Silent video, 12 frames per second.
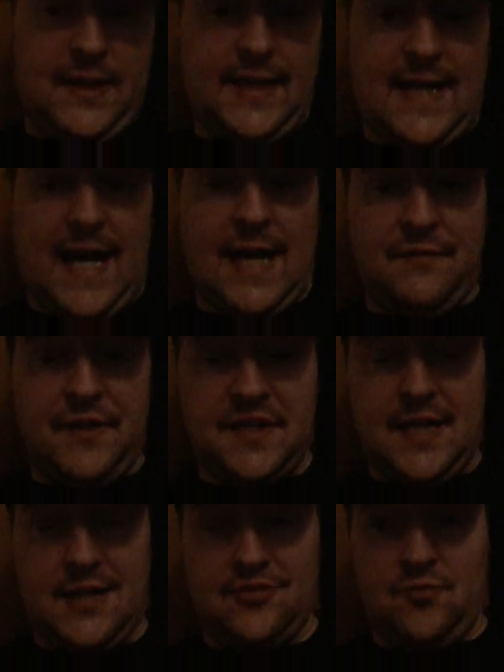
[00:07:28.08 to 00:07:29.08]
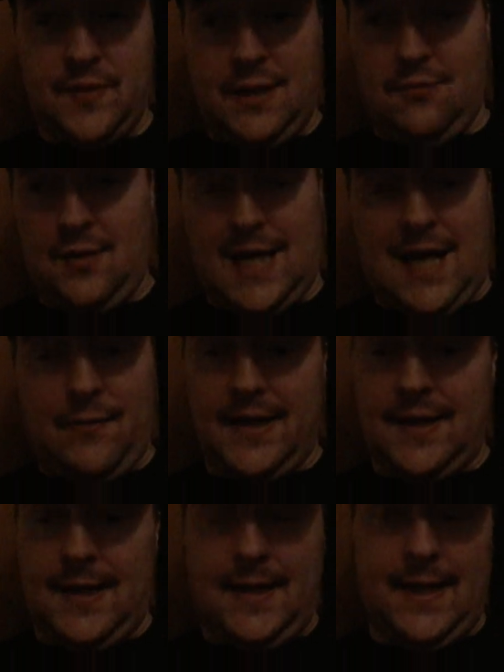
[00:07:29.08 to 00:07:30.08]
the Atari VCS comes out. I can't
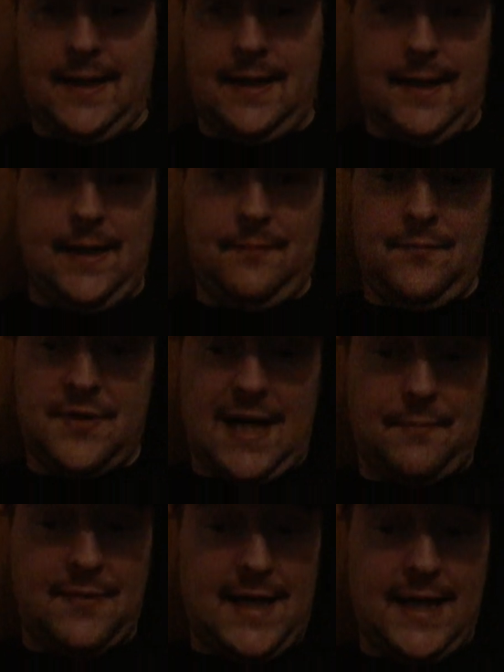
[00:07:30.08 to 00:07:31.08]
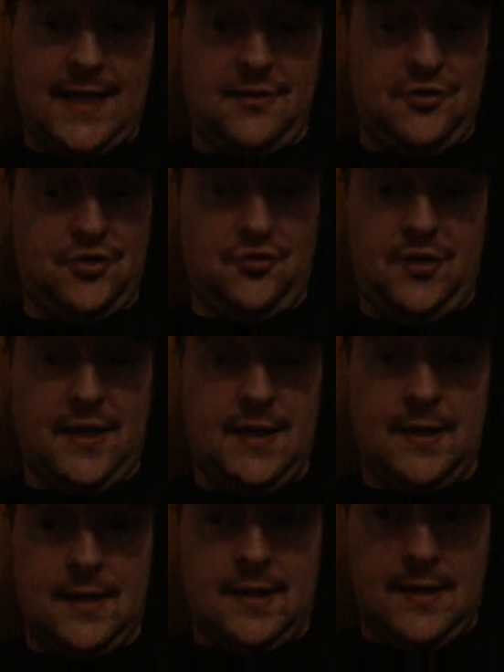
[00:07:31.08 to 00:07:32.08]
wait to start playing it, enjoying
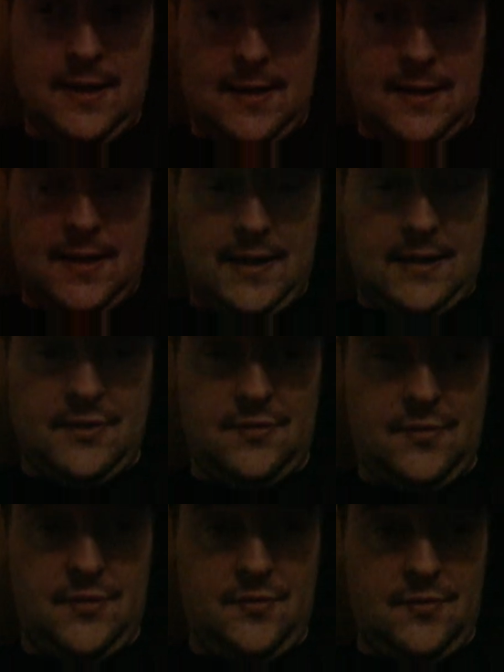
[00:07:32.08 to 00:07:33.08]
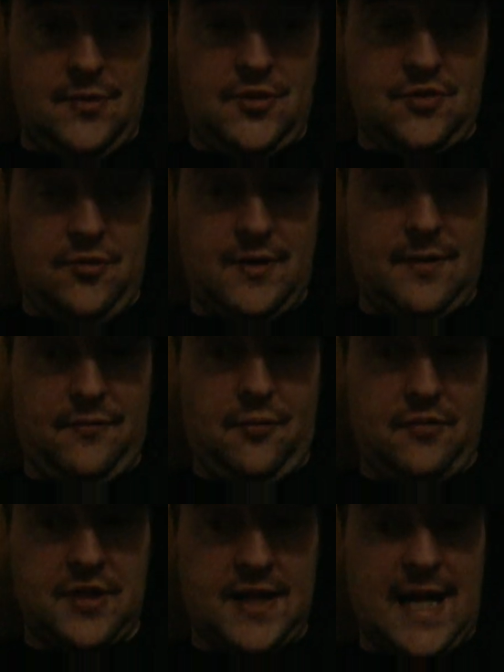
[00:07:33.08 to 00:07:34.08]
it, and enjoying the
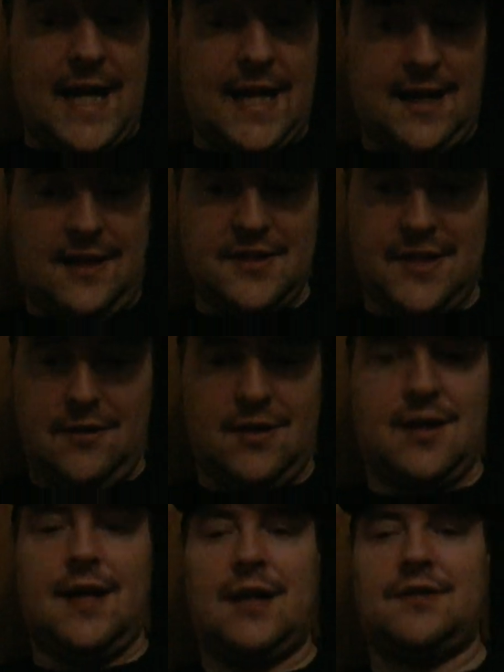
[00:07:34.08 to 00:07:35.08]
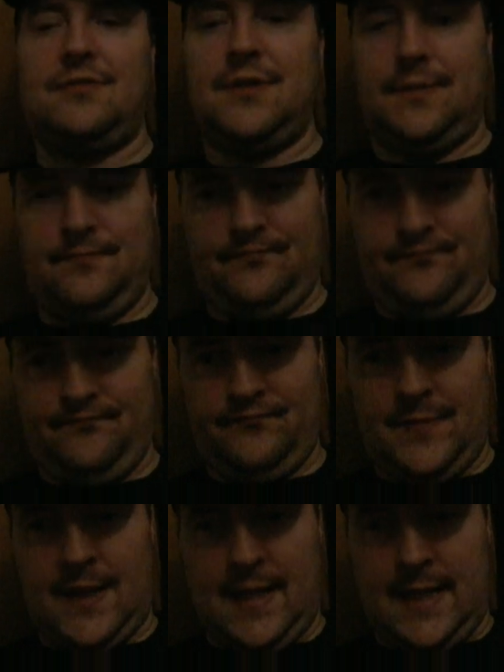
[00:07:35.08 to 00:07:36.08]
first Atari console in a long time.
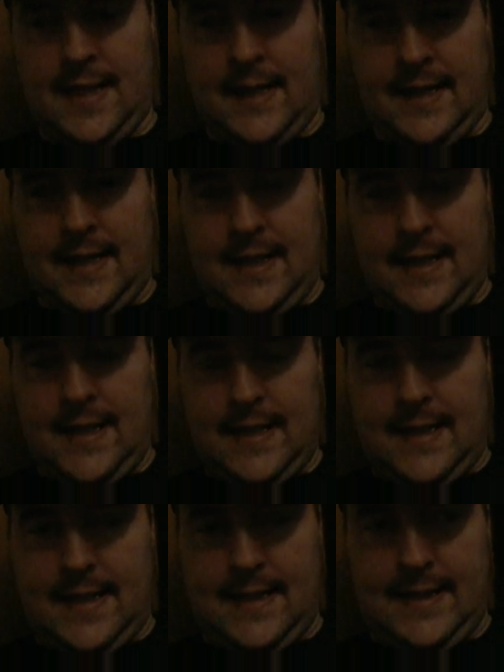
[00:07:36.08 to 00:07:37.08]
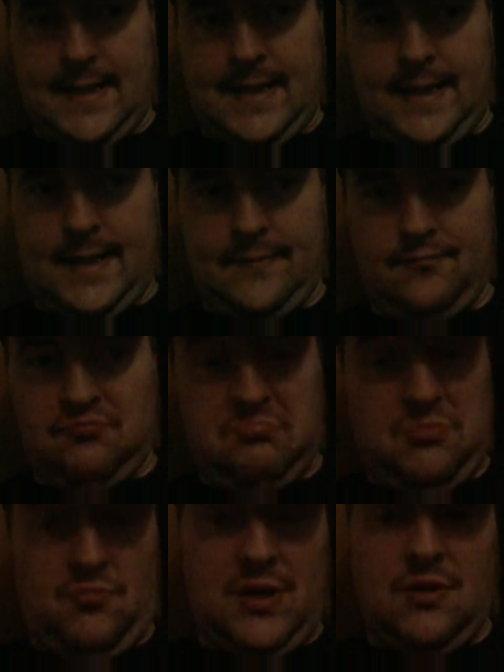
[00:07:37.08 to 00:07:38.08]
And I'm
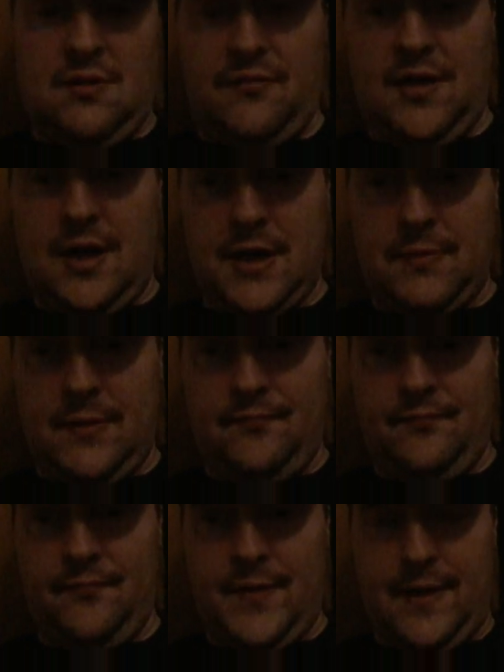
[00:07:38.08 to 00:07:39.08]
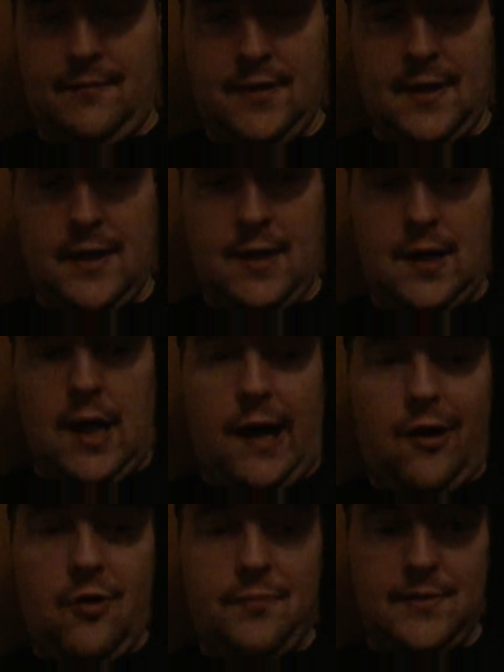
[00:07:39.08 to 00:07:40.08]
really looking forward to it. You know, I
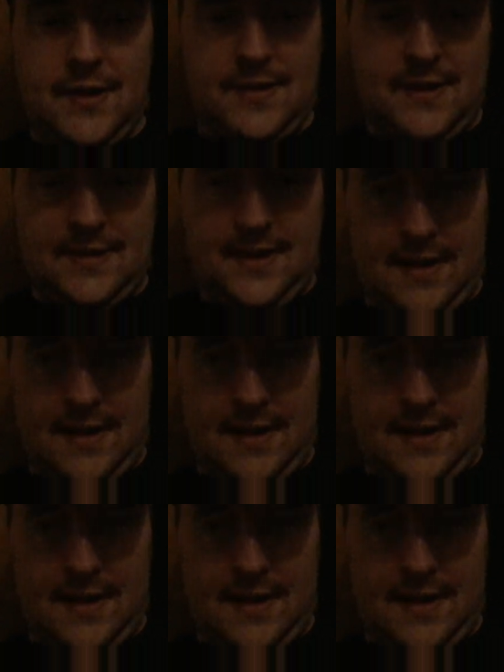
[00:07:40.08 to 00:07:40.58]
hope it's a